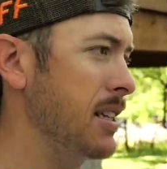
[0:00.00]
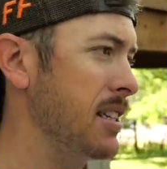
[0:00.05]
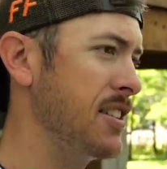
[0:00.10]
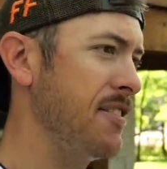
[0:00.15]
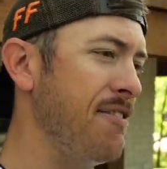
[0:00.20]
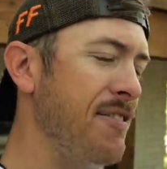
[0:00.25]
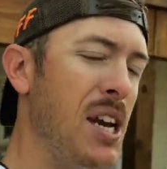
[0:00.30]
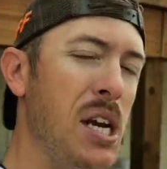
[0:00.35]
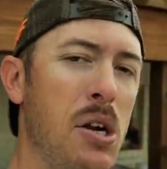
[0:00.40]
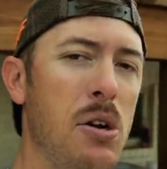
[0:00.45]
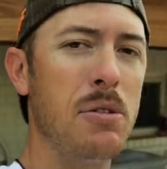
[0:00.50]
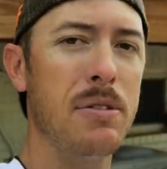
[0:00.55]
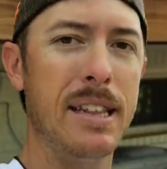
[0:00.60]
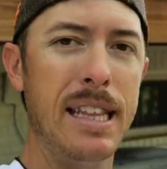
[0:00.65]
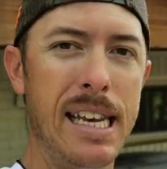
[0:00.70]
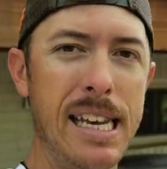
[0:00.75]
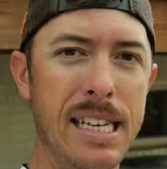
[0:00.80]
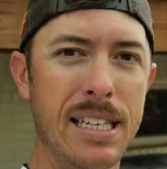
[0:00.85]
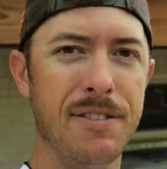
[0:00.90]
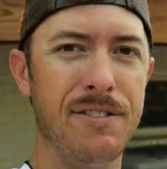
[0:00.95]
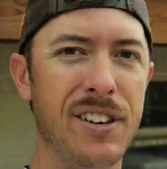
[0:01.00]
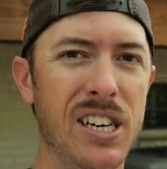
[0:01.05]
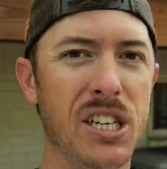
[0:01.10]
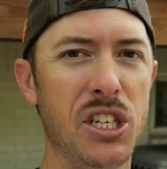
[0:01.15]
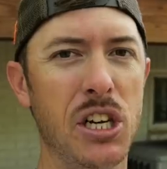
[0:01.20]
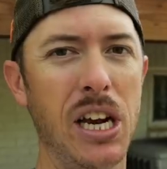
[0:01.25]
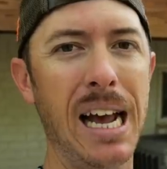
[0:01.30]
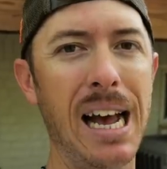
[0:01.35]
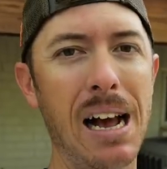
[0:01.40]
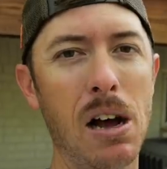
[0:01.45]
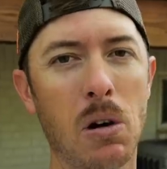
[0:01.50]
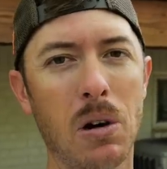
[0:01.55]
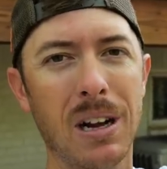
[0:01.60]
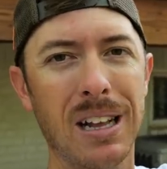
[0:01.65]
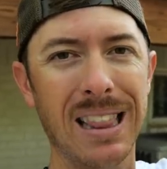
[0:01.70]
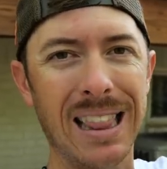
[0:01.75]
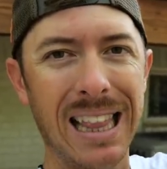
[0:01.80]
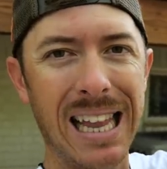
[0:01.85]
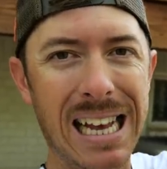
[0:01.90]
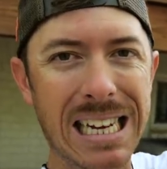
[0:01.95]
Let's figure these fish out,
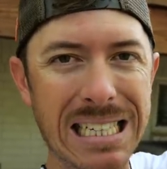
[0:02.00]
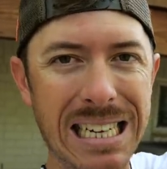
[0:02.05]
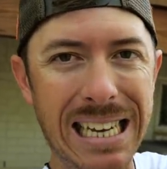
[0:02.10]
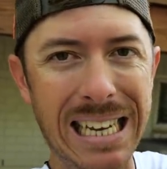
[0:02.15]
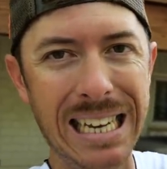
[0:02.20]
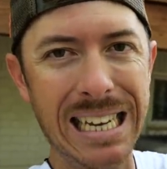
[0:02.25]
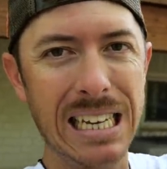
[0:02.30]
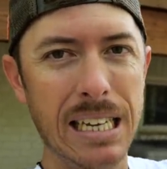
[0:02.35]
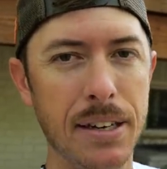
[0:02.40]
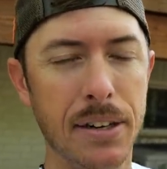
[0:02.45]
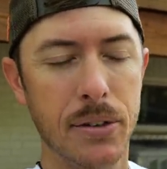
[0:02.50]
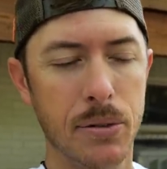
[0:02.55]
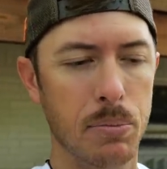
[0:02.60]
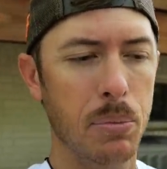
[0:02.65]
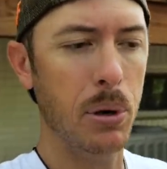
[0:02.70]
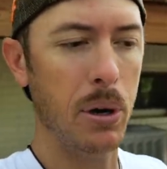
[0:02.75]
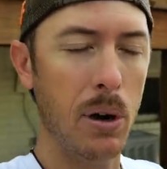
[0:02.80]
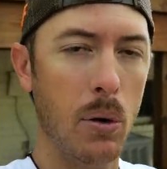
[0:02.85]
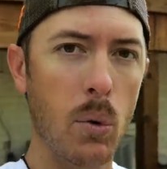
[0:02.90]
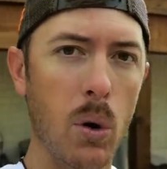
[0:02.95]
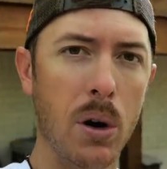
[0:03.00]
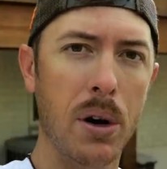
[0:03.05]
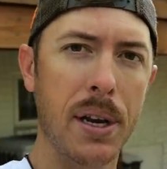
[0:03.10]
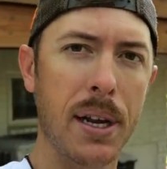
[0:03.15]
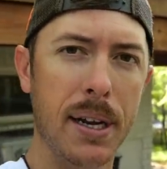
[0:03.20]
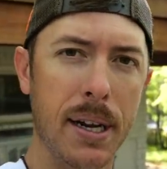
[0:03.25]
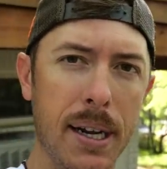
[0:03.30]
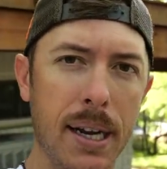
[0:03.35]
clock in, put our work in